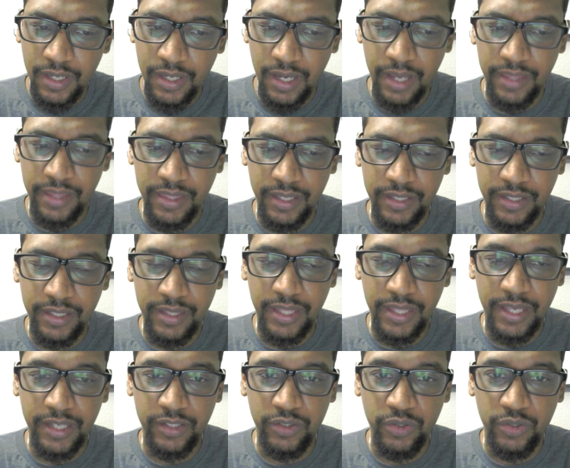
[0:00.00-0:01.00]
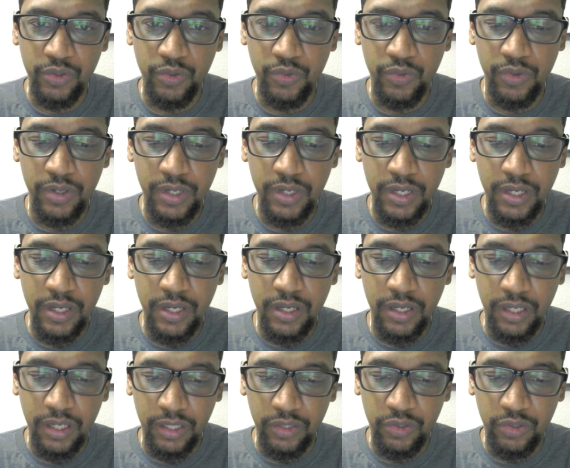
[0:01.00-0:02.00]
I think that they could do
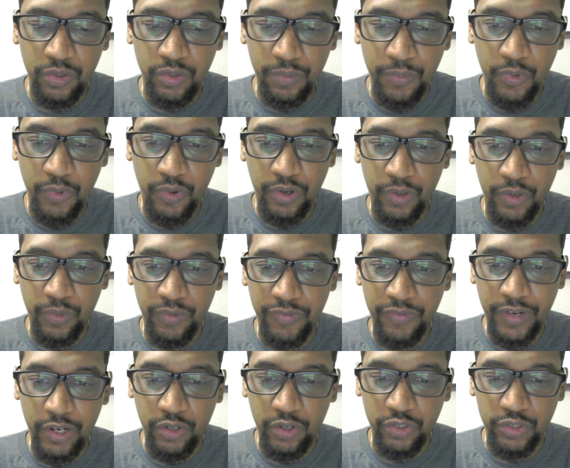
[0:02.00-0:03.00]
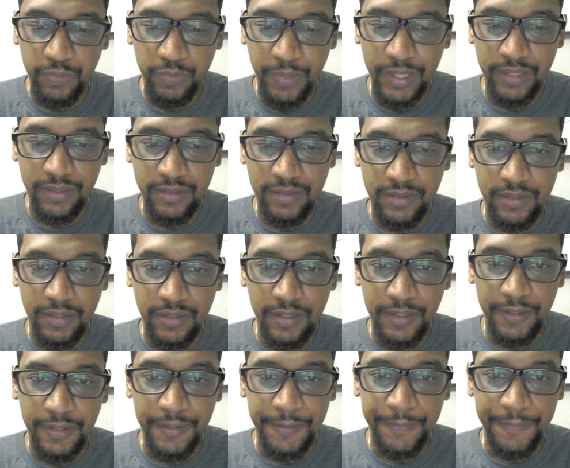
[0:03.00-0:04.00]
a little more with Errol Spence.
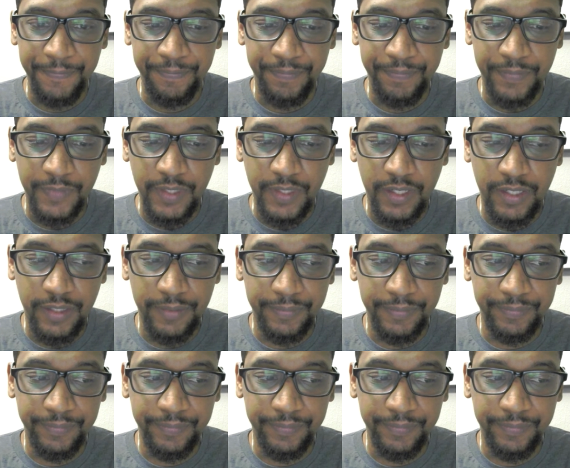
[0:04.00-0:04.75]
Um,